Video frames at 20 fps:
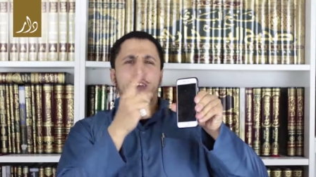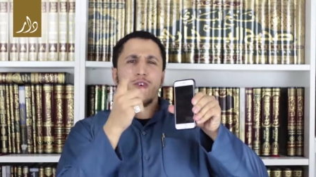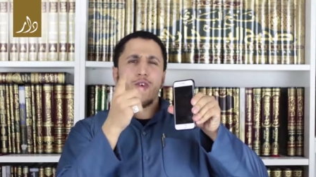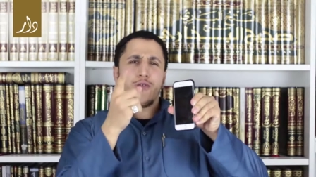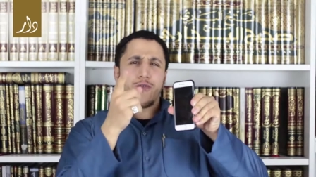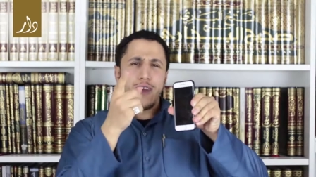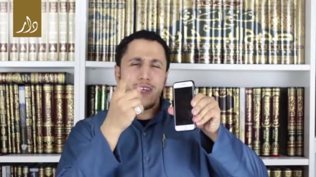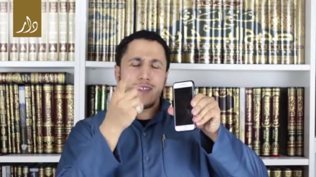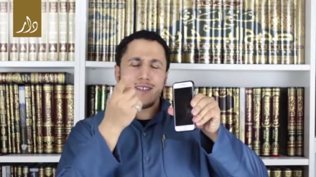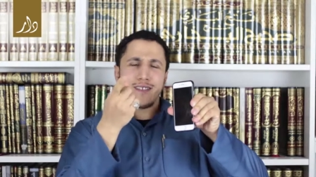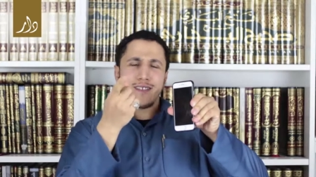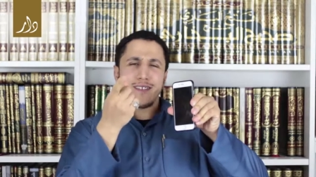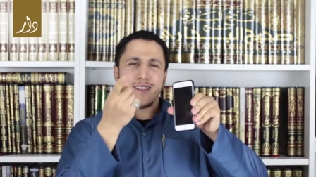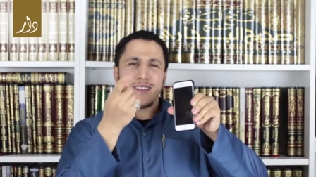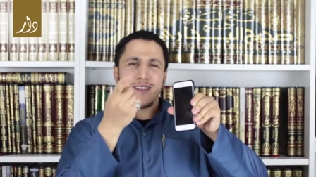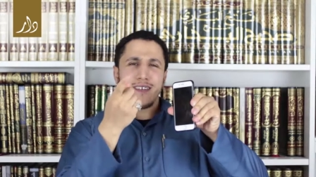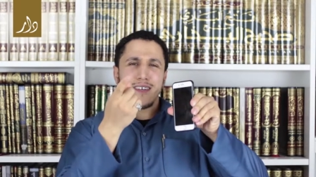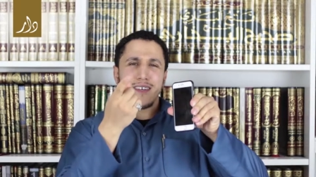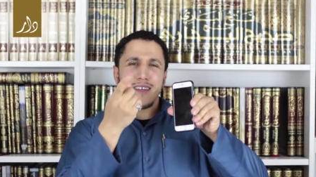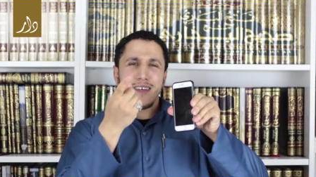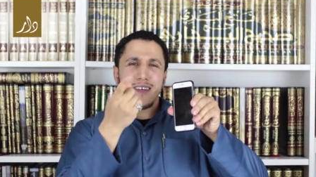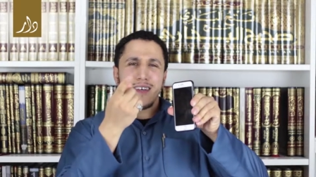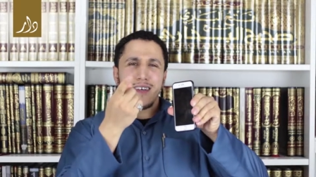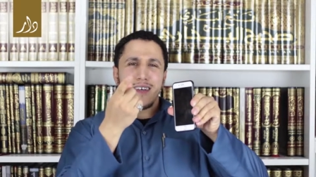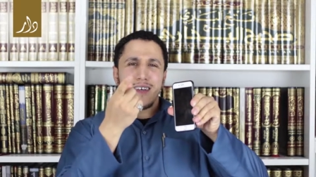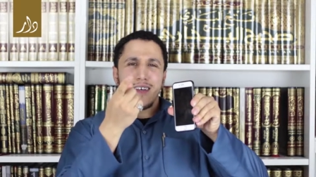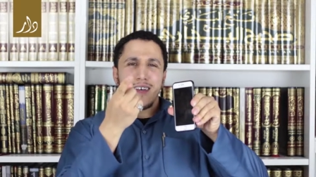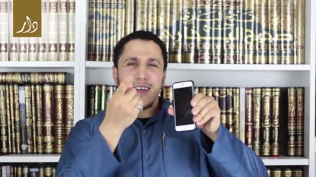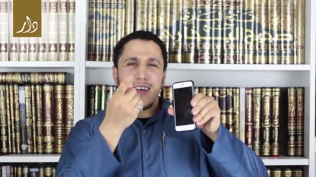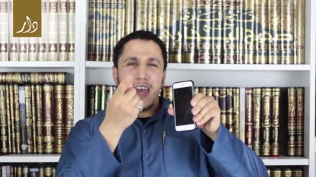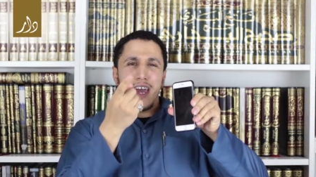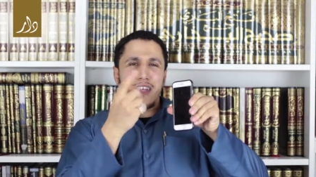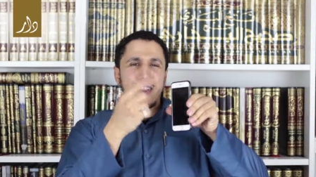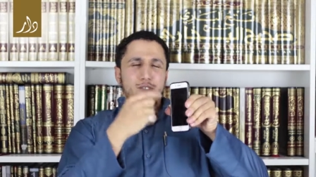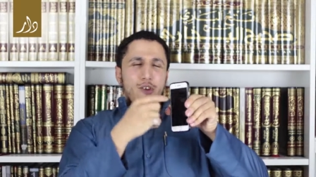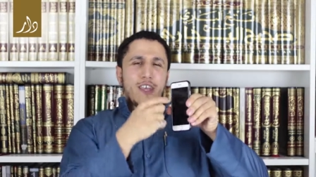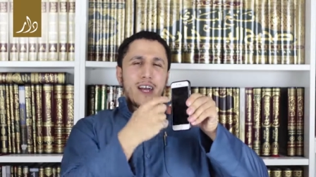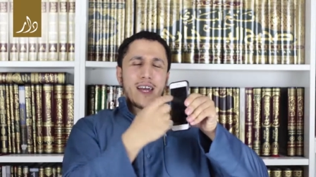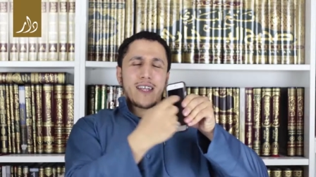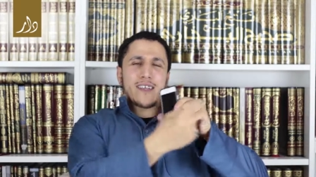like your face,
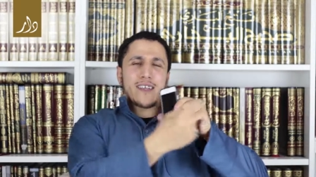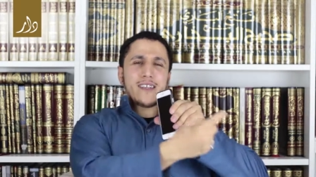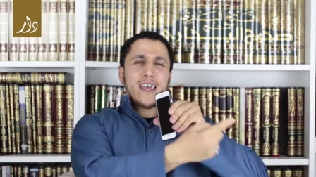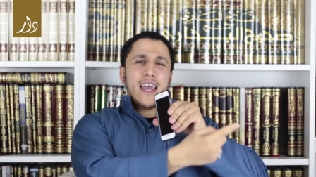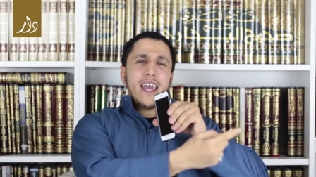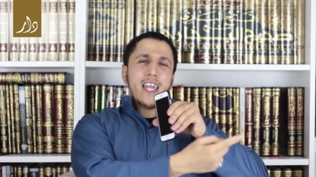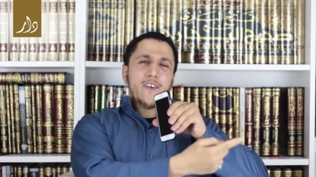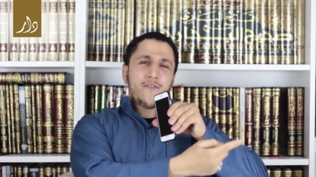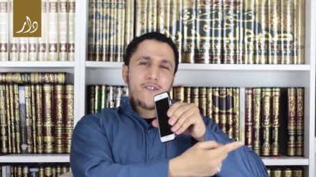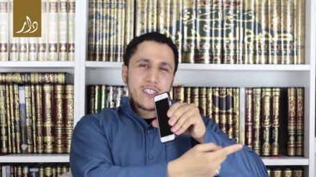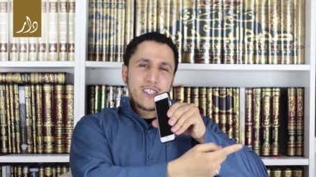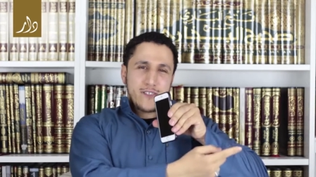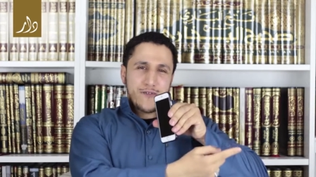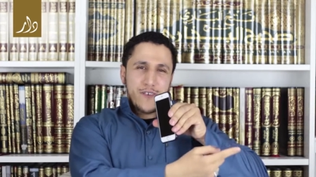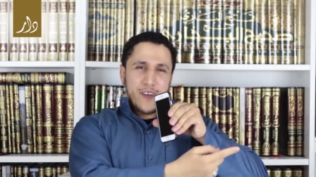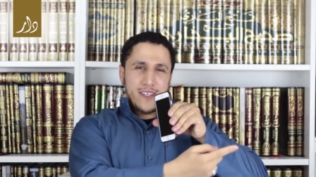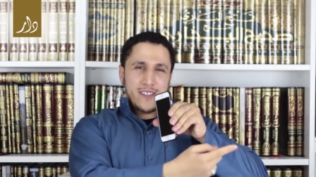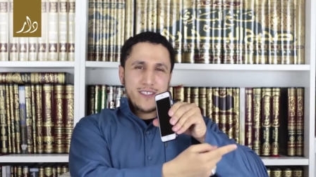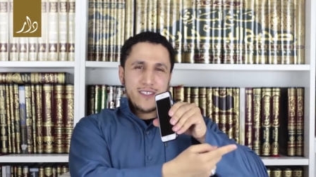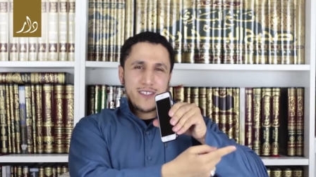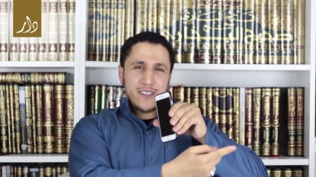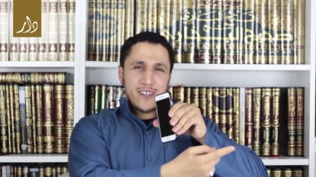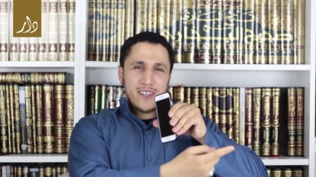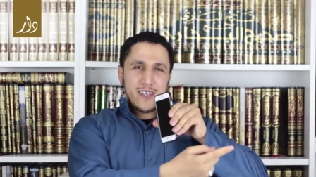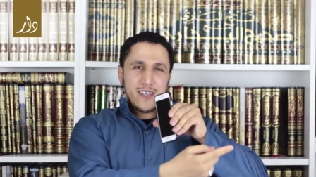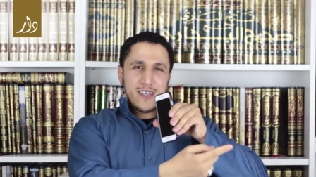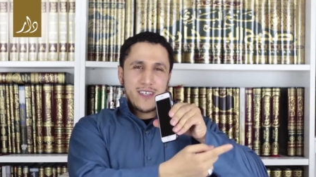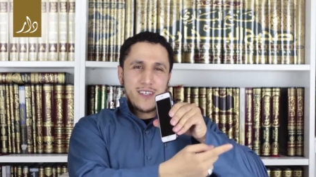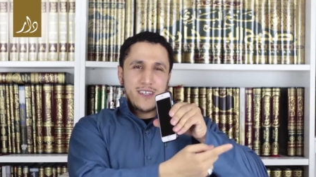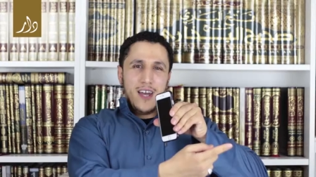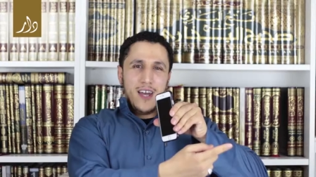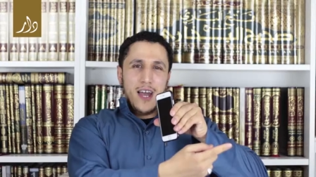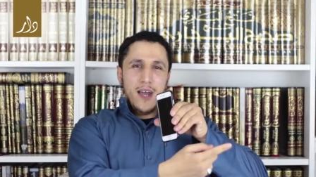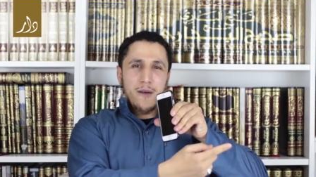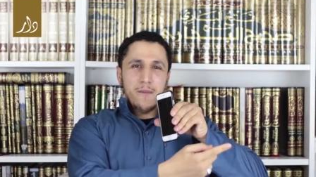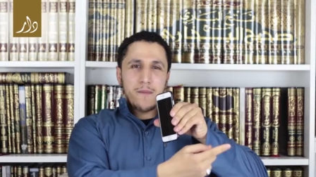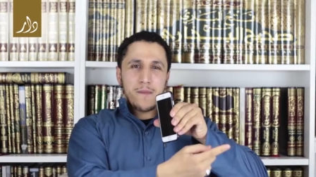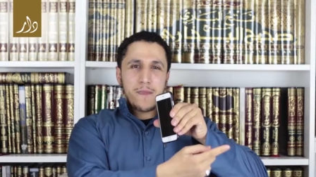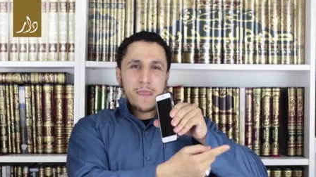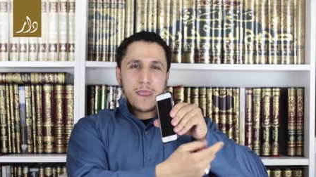and it's not like the elephant's face.
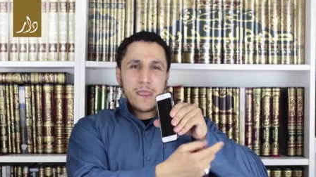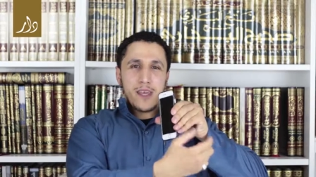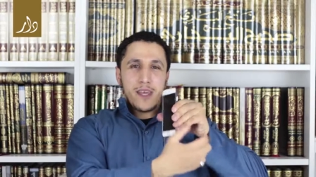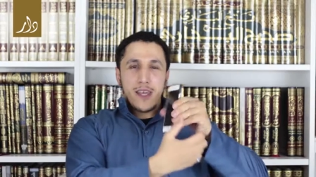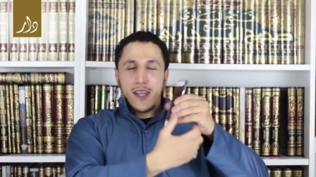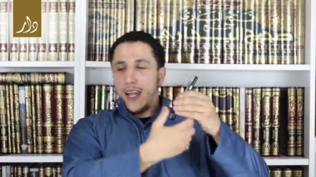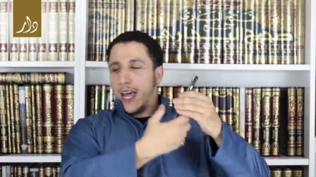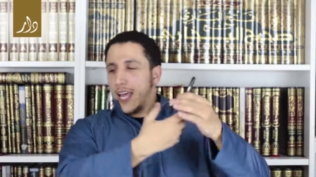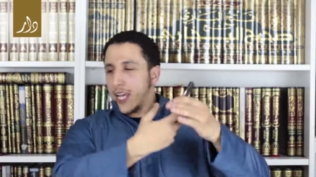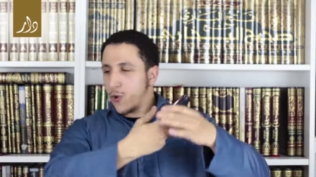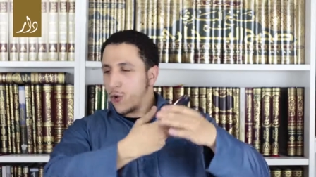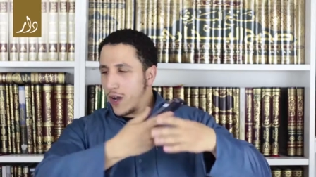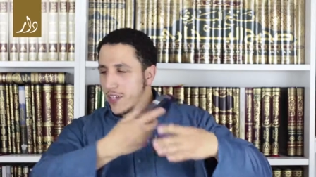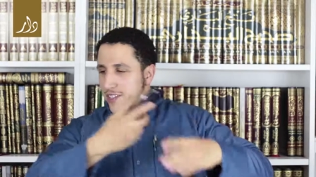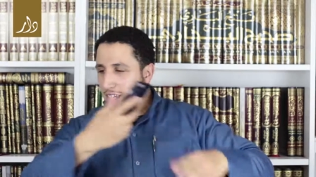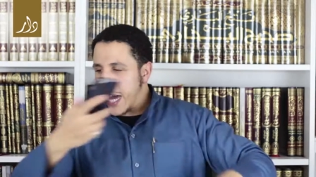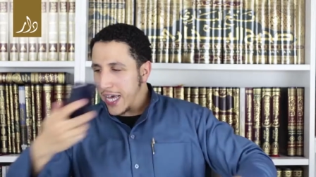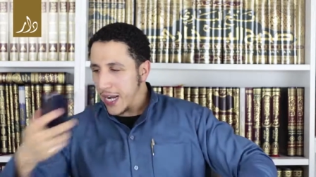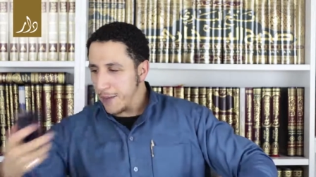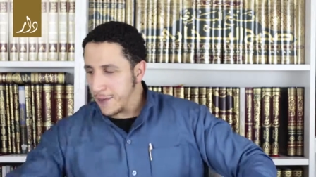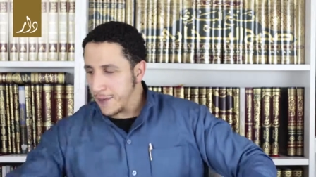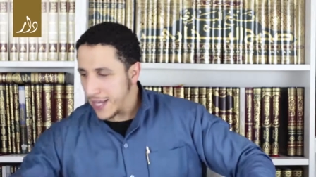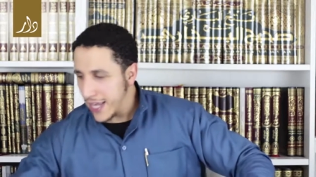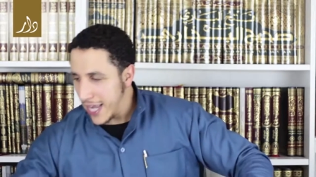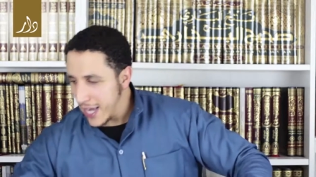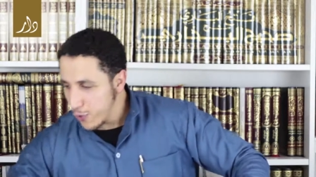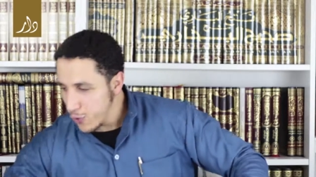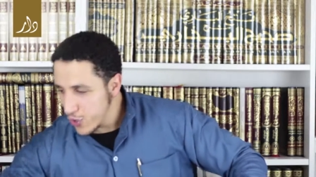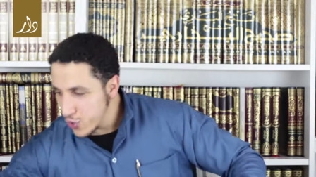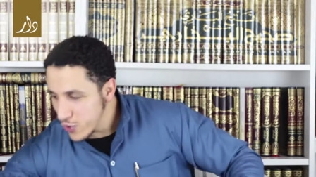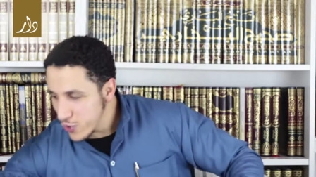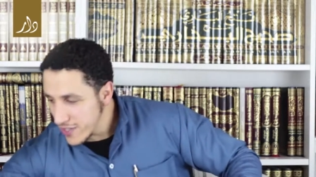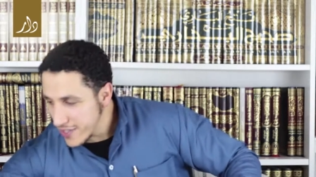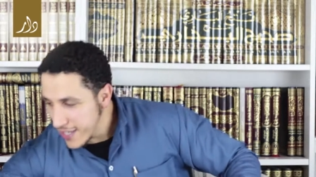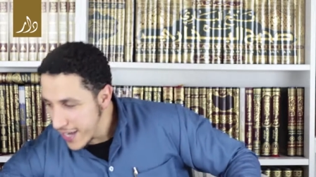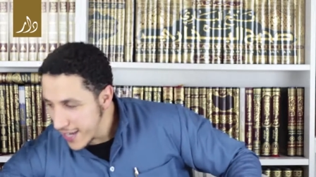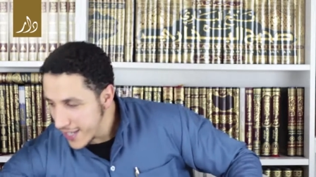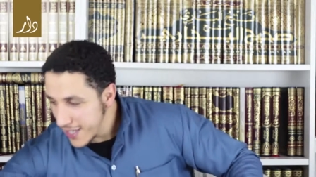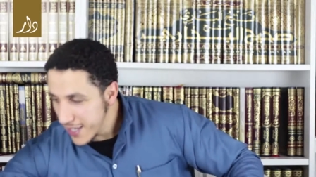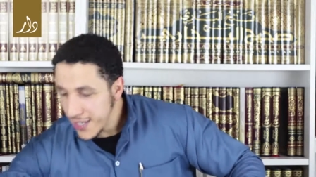Likewise, in Arabic language, we
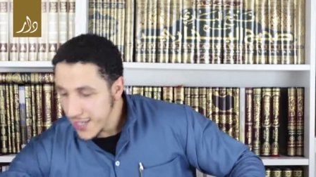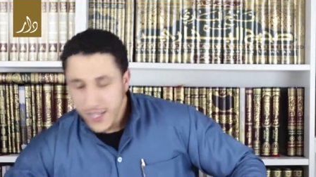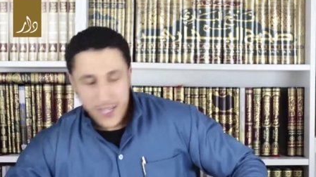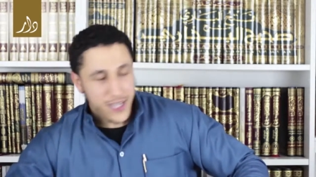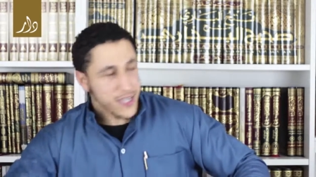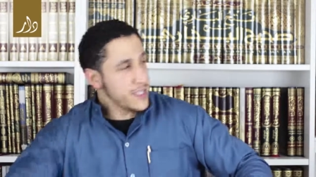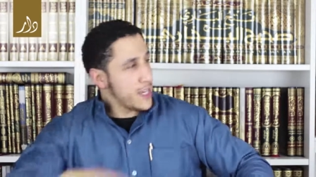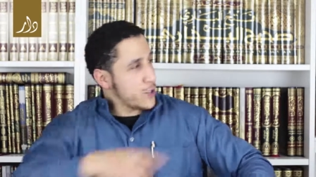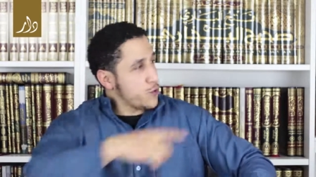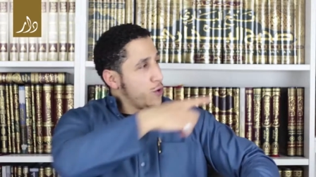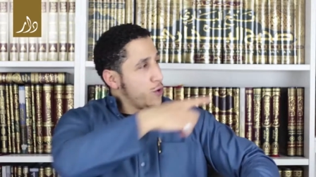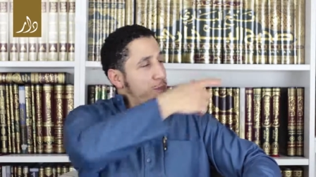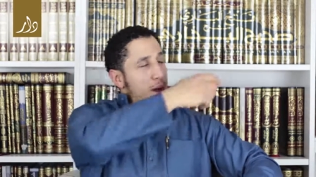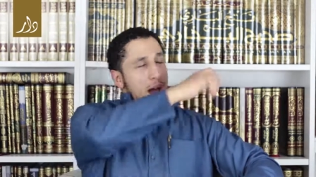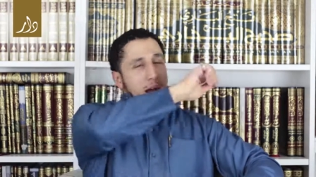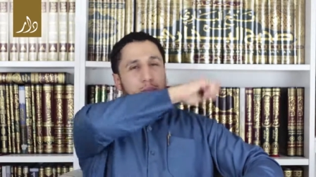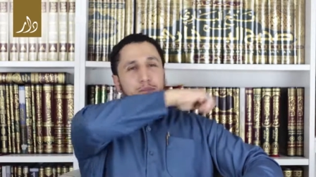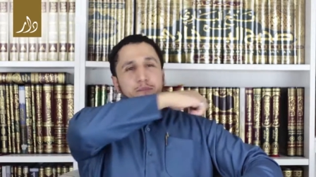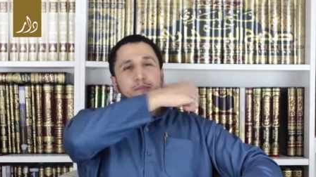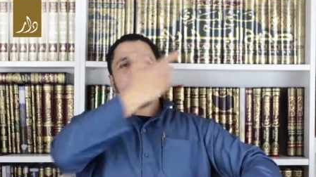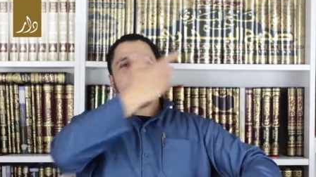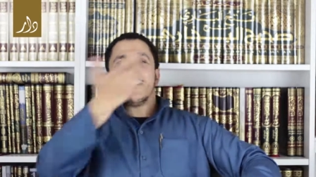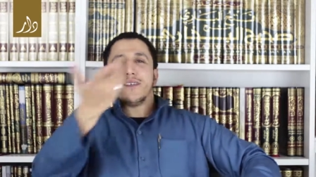say, yadul bab.